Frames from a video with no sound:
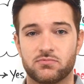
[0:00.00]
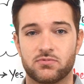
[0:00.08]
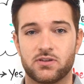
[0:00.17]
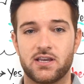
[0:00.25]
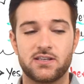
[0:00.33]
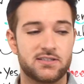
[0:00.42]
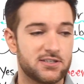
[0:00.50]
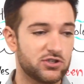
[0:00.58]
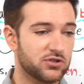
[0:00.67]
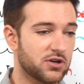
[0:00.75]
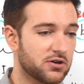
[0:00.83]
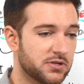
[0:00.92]
Okay, did
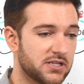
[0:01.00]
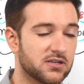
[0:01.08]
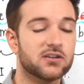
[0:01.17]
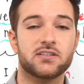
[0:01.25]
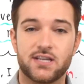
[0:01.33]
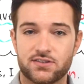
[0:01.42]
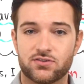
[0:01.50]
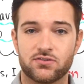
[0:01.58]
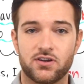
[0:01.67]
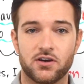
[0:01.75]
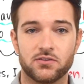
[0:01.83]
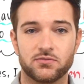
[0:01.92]
you go here? Yes or
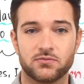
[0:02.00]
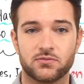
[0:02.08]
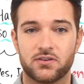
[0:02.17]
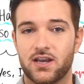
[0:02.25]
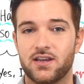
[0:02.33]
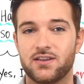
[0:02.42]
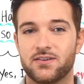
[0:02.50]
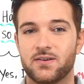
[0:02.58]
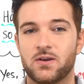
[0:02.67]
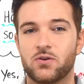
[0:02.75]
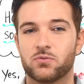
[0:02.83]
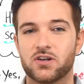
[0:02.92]
no? Okay,
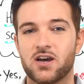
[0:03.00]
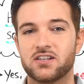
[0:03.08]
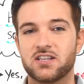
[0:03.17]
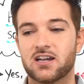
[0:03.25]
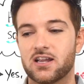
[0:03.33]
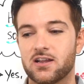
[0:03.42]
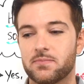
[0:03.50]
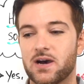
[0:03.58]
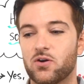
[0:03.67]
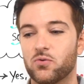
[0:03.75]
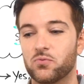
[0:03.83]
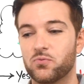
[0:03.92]
we're not talking
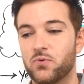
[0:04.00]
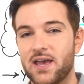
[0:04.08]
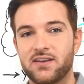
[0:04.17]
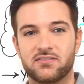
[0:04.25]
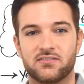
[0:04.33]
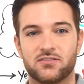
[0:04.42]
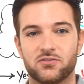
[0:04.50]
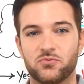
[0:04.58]
about when.